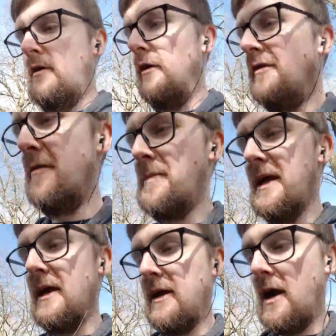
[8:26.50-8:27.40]
As he's
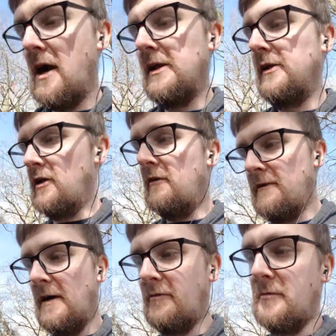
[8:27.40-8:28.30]
being carted off,
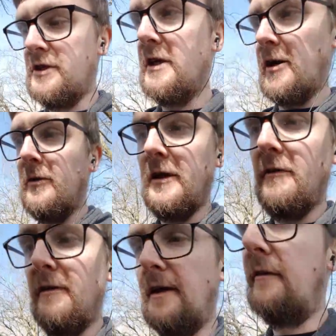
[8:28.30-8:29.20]
have him shouting
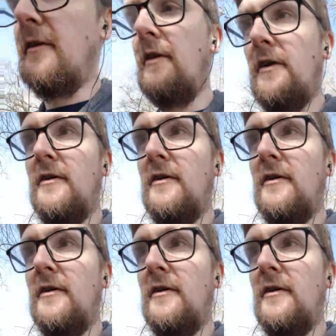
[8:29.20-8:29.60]
things at